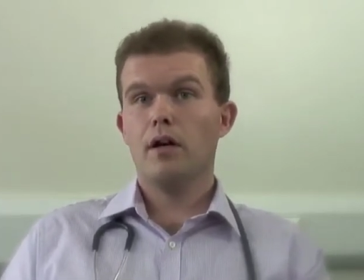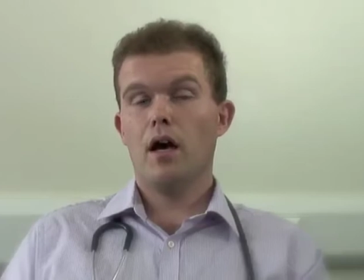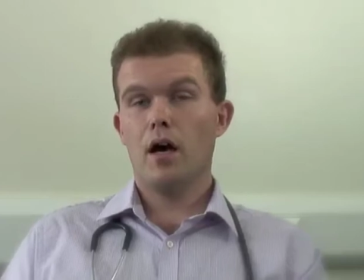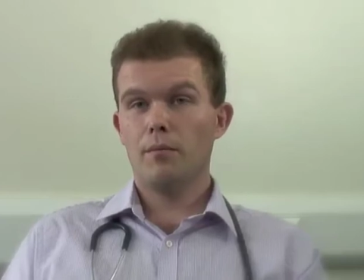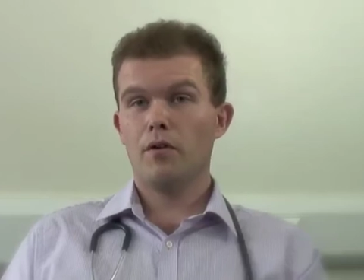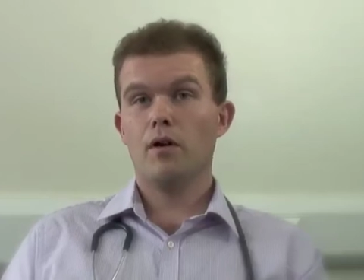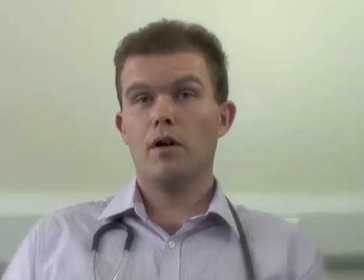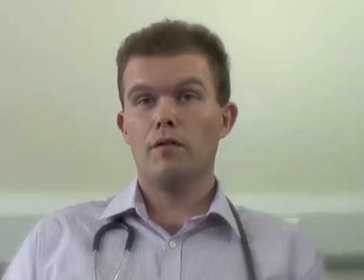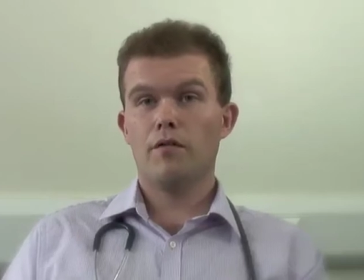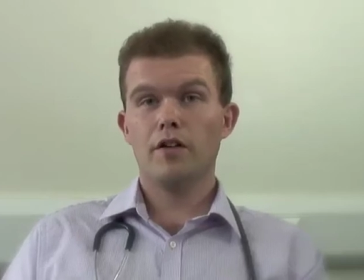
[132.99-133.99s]

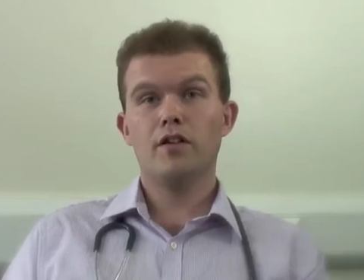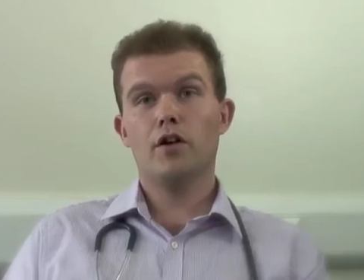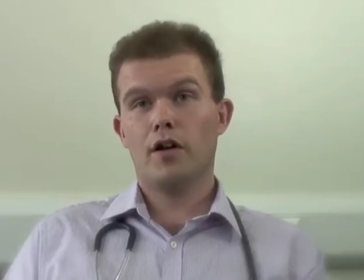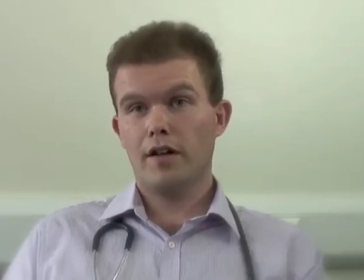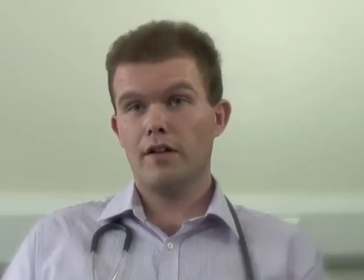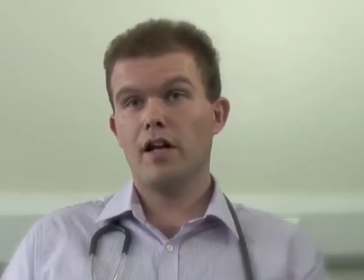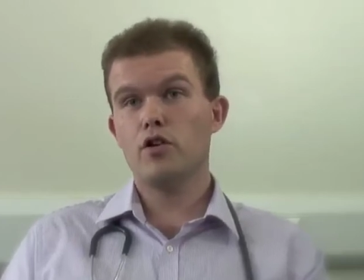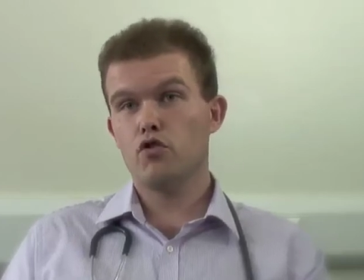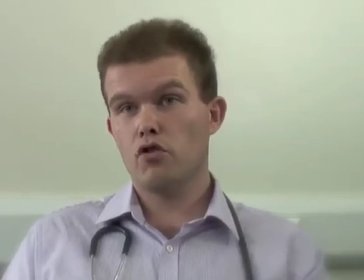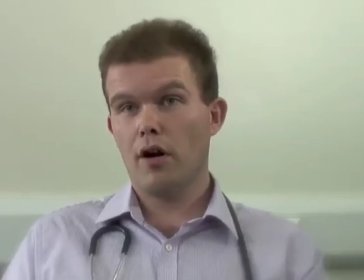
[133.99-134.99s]
to firstly look at the
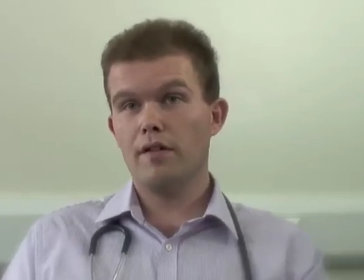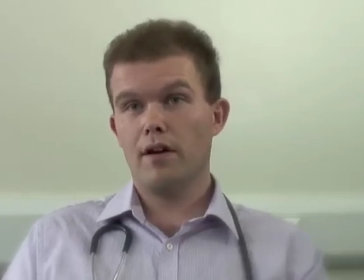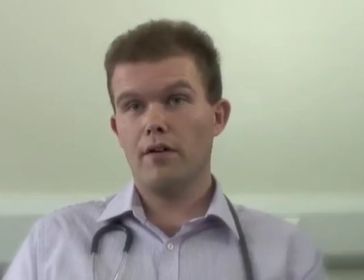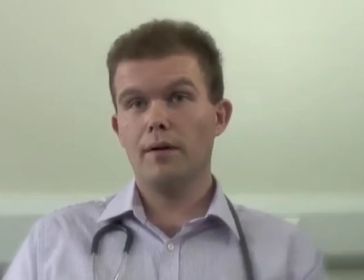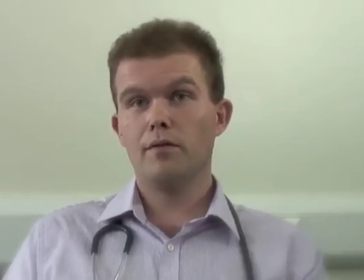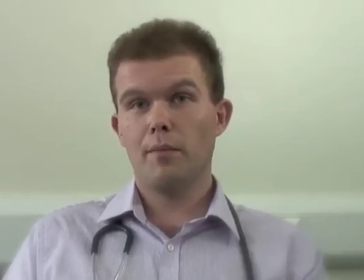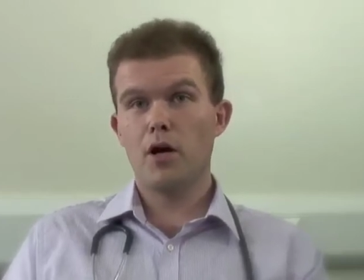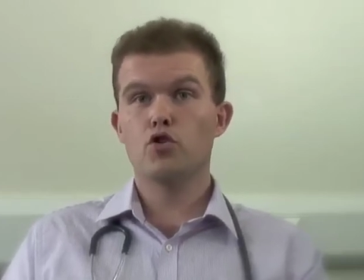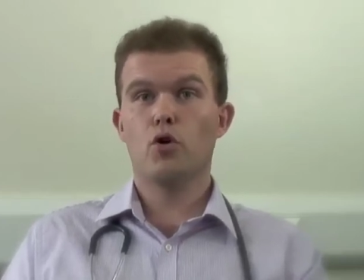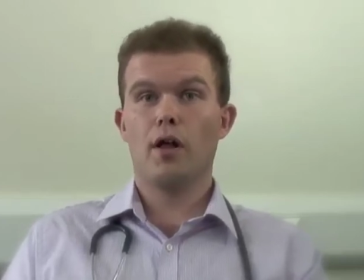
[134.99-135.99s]
essential criteria to
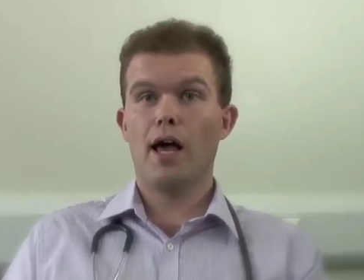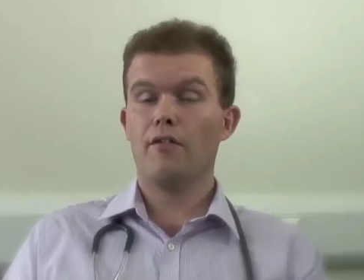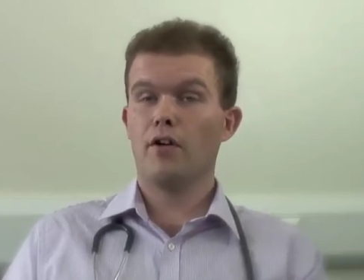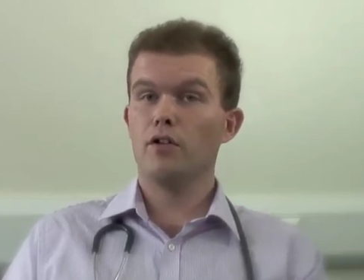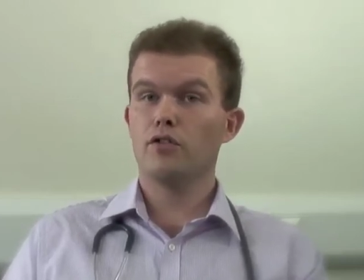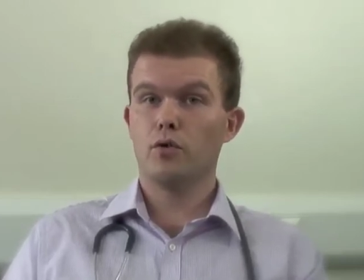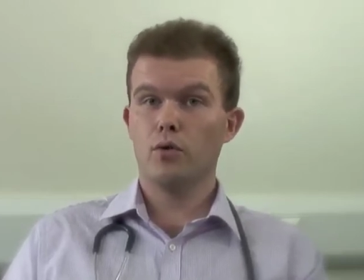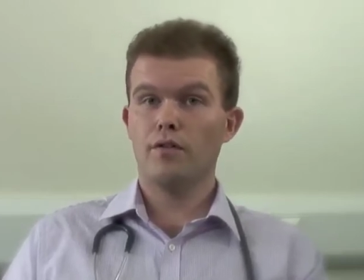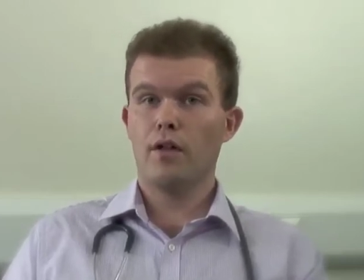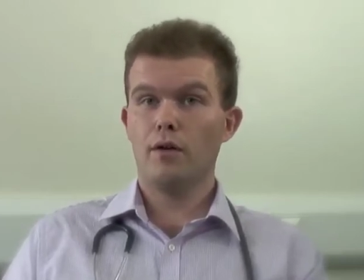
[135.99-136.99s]
make sure that I have answered
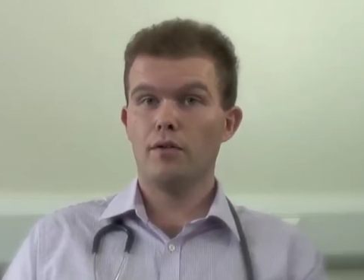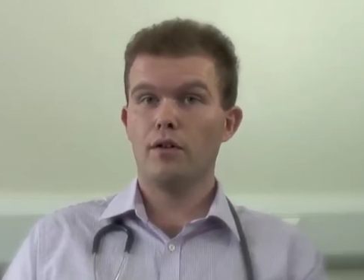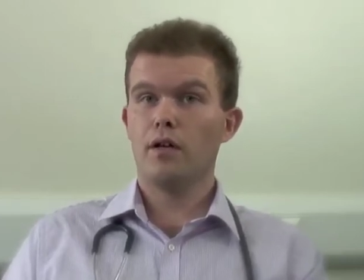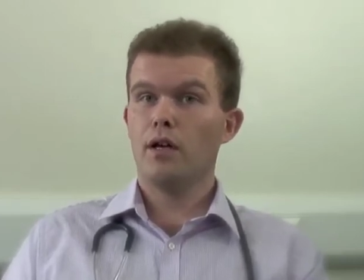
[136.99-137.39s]
all of those,